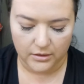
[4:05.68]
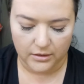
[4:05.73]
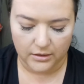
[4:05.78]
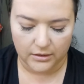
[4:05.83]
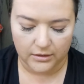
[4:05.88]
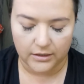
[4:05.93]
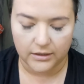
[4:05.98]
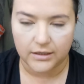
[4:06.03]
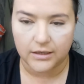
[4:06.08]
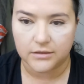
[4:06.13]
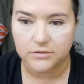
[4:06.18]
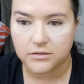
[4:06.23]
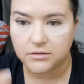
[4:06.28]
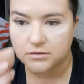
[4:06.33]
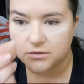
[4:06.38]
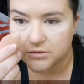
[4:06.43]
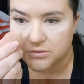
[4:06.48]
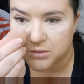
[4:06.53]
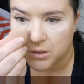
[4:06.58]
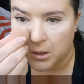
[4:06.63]
And I guess
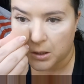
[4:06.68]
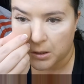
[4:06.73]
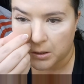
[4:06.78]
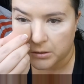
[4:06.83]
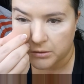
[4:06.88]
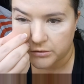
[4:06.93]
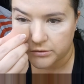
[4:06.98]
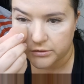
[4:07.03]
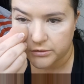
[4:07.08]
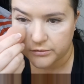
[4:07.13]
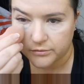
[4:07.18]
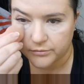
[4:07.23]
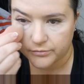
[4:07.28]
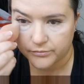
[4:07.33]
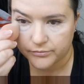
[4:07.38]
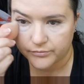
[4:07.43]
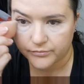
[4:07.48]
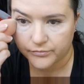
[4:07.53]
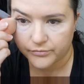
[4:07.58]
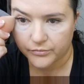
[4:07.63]
this is called
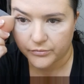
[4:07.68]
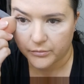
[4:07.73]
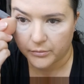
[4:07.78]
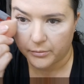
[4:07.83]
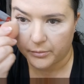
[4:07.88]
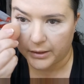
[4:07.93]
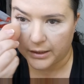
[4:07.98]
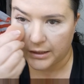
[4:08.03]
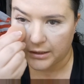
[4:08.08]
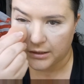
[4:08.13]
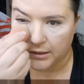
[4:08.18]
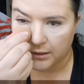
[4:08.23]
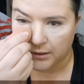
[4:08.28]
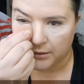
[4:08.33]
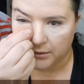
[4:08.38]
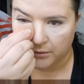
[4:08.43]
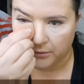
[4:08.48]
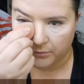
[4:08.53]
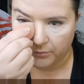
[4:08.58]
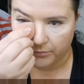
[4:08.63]
baking
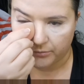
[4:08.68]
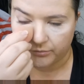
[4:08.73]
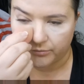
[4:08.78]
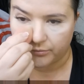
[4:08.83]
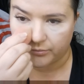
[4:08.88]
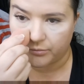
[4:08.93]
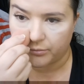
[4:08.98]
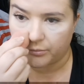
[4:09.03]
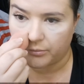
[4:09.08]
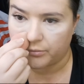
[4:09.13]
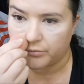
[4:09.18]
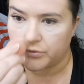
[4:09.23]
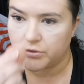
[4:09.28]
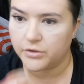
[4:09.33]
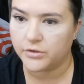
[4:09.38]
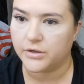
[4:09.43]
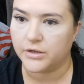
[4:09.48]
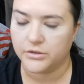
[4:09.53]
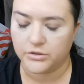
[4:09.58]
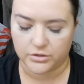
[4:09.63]

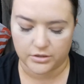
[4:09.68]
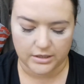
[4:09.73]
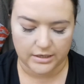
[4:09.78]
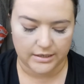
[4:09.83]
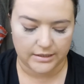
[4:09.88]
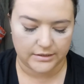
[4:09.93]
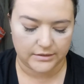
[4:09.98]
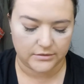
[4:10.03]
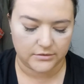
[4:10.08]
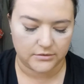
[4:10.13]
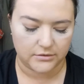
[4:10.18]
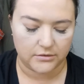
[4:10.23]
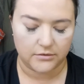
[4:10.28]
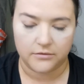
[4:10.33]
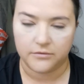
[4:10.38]
your under eyes.